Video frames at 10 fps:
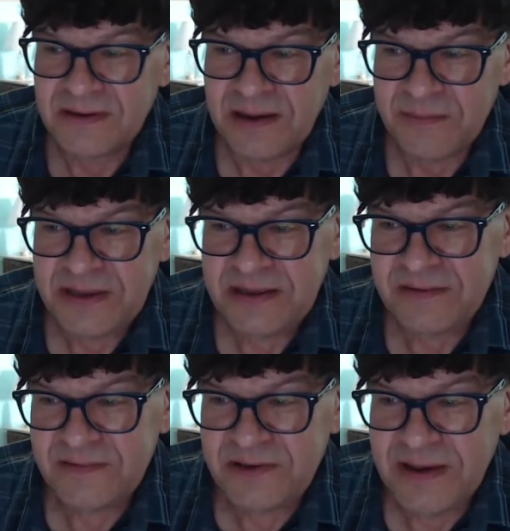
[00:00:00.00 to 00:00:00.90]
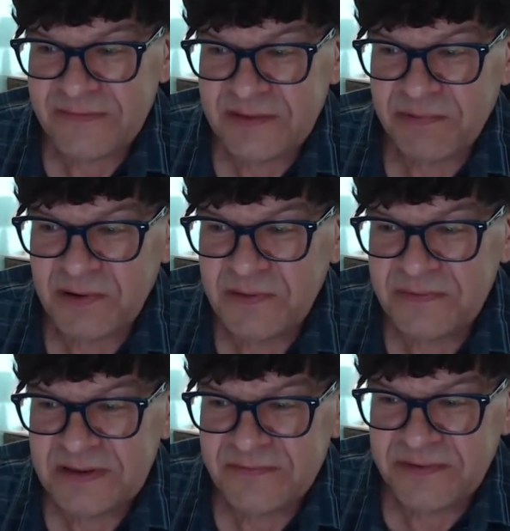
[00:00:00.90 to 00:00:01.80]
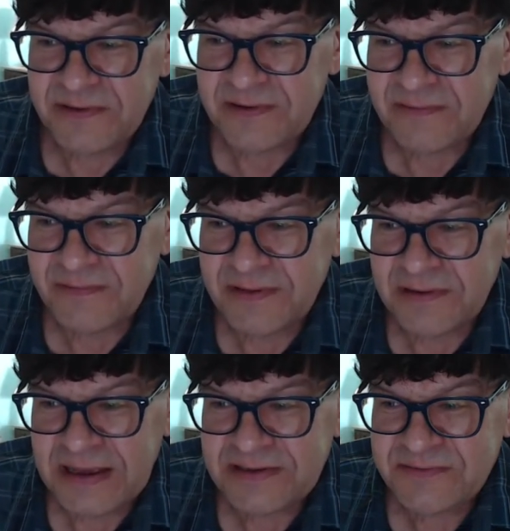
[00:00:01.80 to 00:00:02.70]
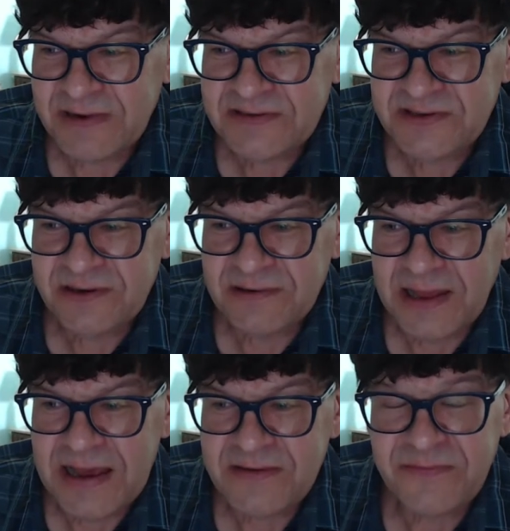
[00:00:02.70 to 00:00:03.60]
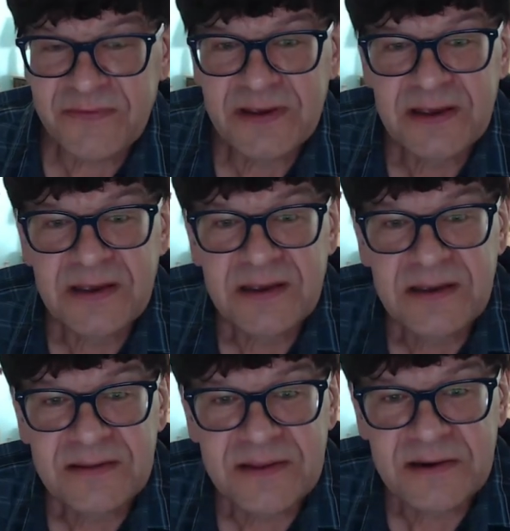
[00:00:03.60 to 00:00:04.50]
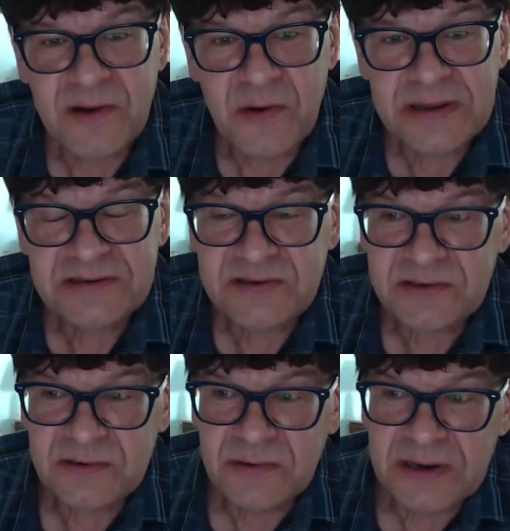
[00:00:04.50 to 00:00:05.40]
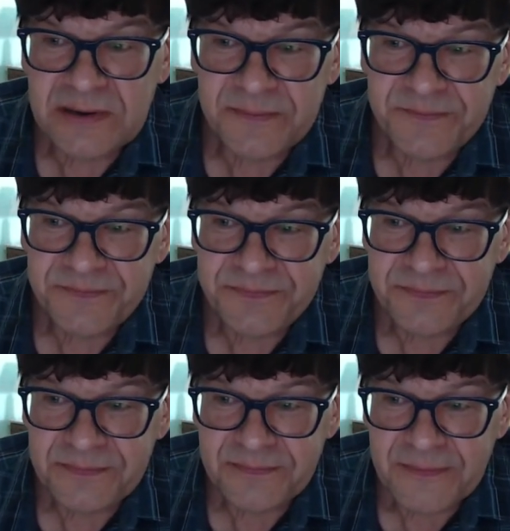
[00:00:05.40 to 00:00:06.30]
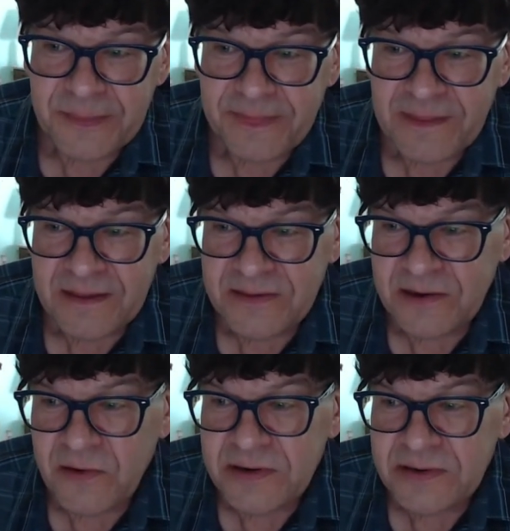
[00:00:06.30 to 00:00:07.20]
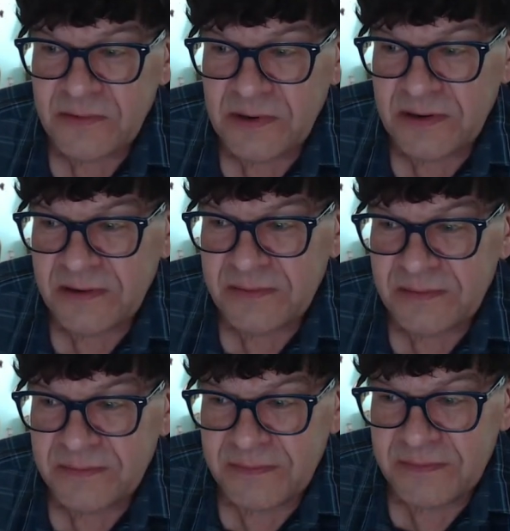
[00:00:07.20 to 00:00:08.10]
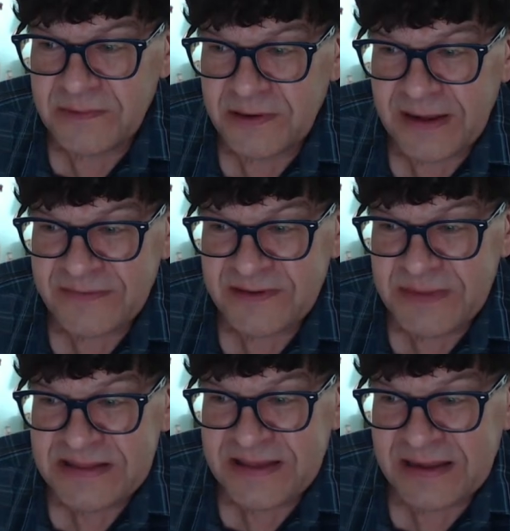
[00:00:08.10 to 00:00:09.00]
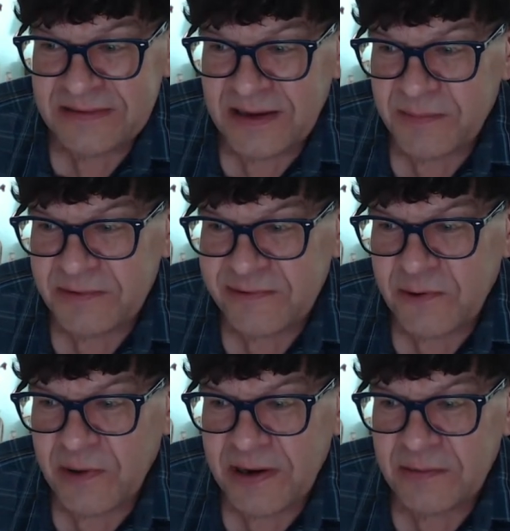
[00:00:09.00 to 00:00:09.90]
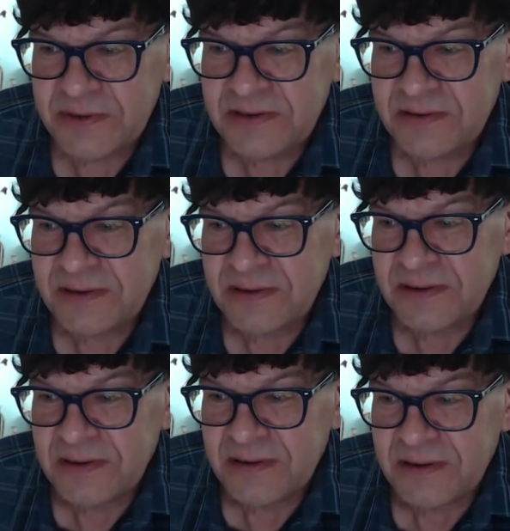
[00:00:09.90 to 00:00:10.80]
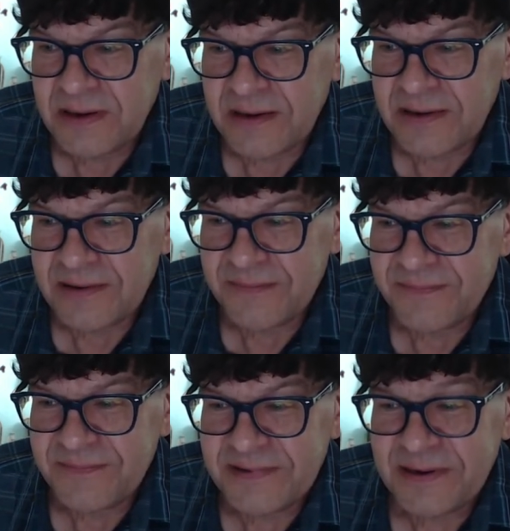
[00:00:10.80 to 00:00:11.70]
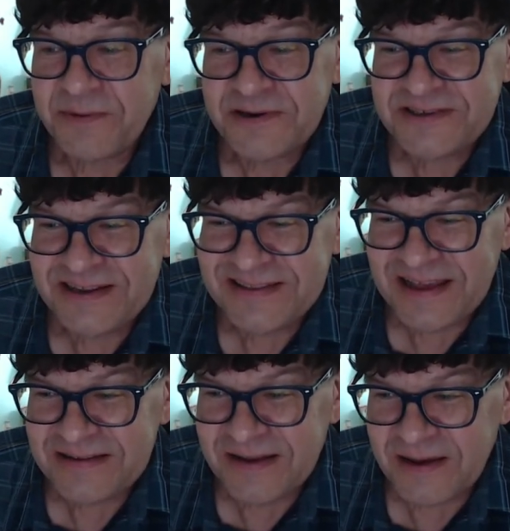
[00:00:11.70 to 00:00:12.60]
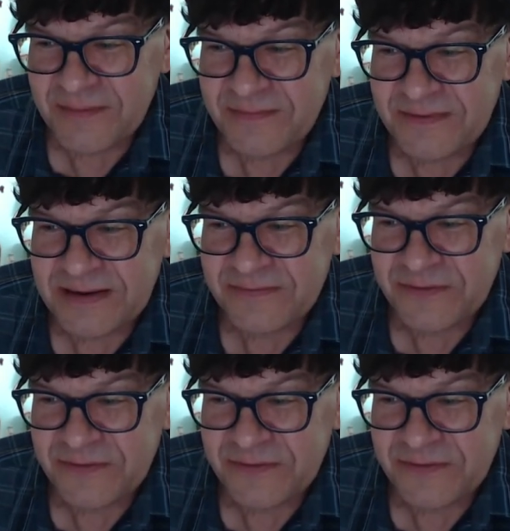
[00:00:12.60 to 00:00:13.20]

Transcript: I mean, do you have to prove that for the, the next rest of your life, they're going to, um, they're going to, uh, you're gonna have to meet that double requirement. Um, and I appreciate that, Tom, uh,